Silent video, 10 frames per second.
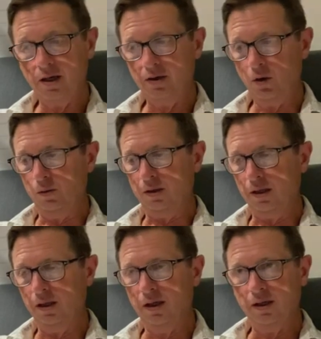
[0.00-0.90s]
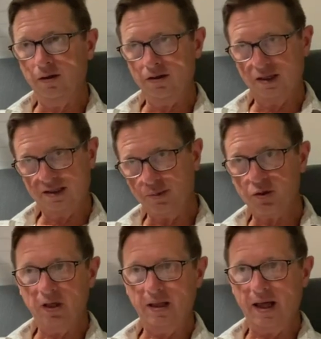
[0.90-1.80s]
The only
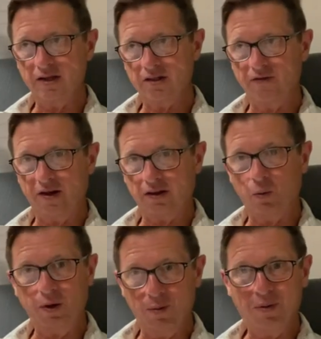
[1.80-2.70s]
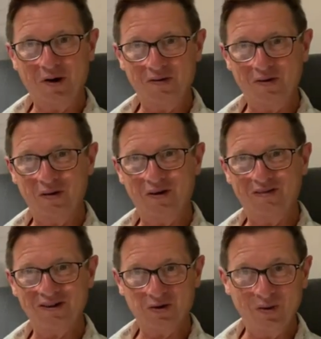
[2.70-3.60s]
exception to that is the fact that we are part of the
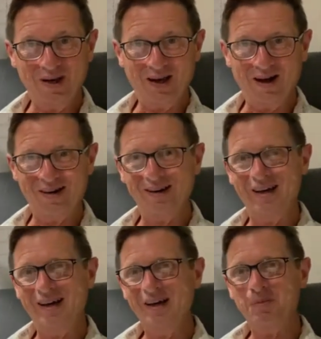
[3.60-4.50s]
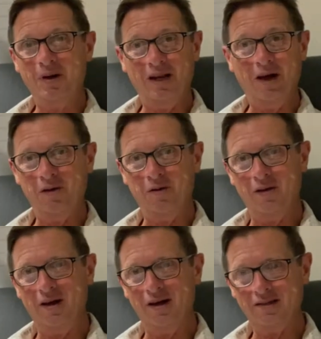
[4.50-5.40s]
universe and we care. But other
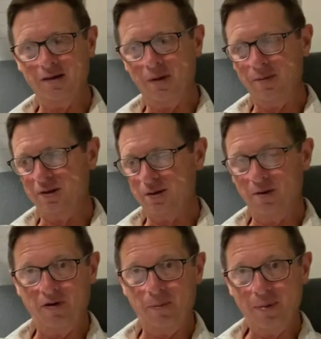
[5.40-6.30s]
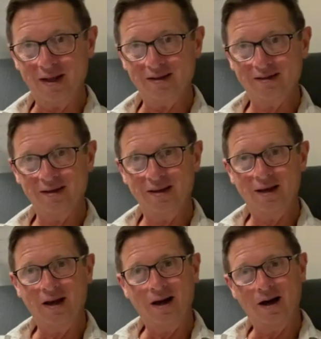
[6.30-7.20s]
than us and maybe some of our pets,
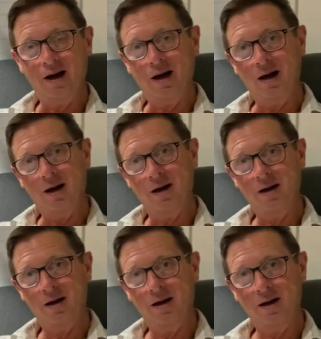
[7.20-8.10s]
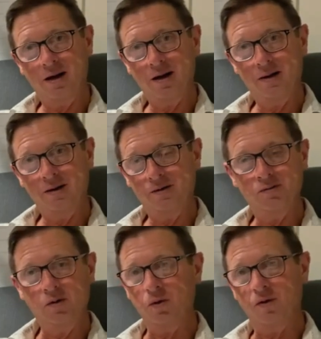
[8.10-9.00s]
uh,
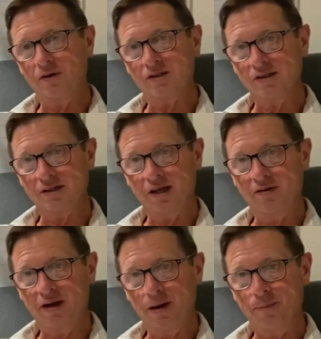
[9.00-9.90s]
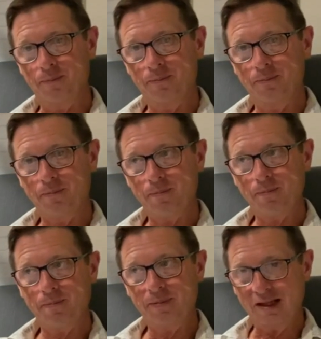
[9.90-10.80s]
the universe doesn't give a damn.
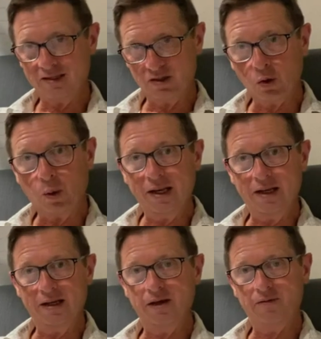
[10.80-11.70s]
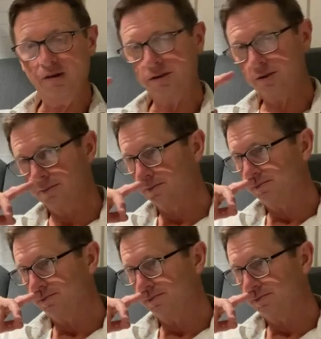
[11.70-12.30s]
That's the great indifference.